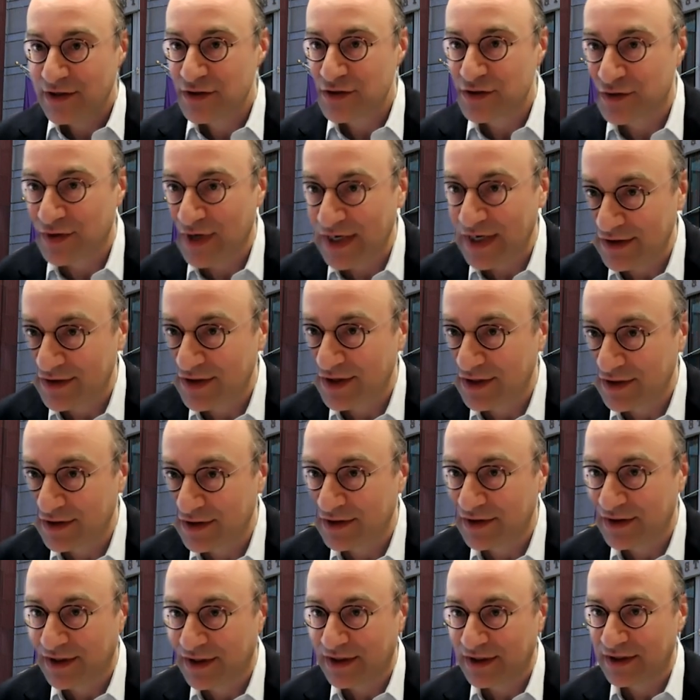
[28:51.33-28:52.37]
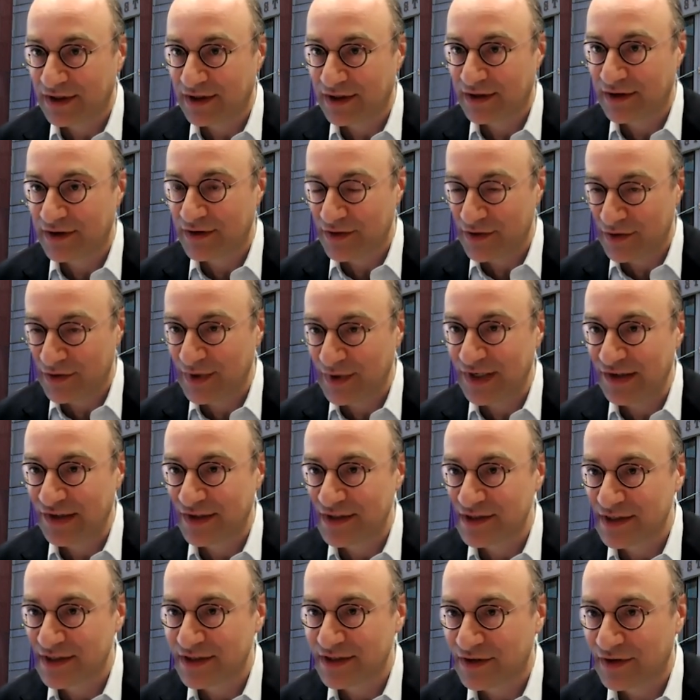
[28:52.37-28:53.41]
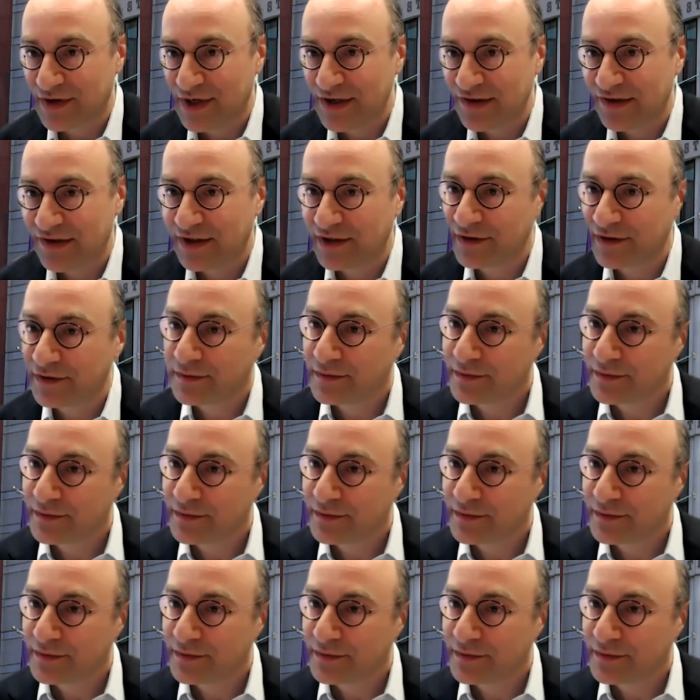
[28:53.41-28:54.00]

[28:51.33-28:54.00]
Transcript: strengthen uh, the region's integration?